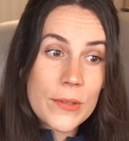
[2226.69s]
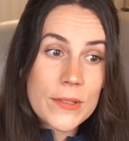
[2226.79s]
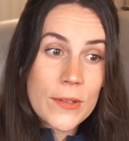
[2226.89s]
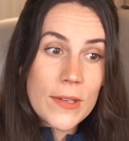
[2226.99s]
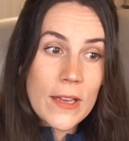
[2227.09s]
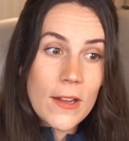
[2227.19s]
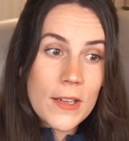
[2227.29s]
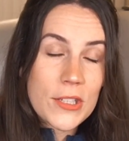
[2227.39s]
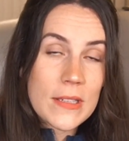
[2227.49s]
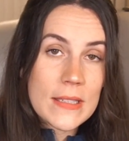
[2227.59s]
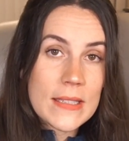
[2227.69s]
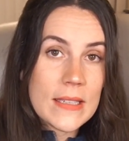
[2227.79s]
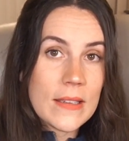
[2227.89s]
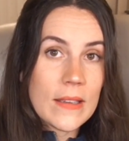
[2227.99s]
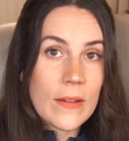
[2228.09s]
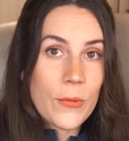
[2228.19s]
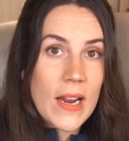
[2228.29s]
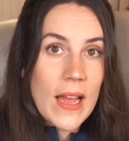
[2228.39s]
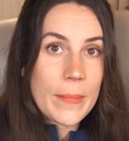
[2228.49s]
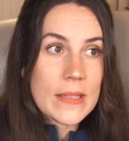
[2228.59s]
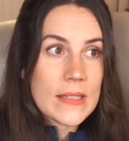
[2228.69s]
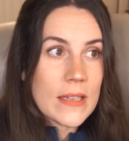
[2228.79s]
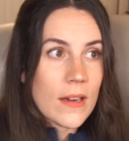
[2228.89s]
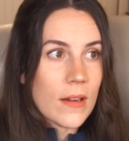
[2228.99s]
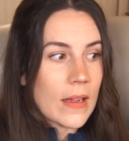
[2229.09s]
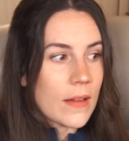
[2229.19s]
Borsodi auction to see what happens there.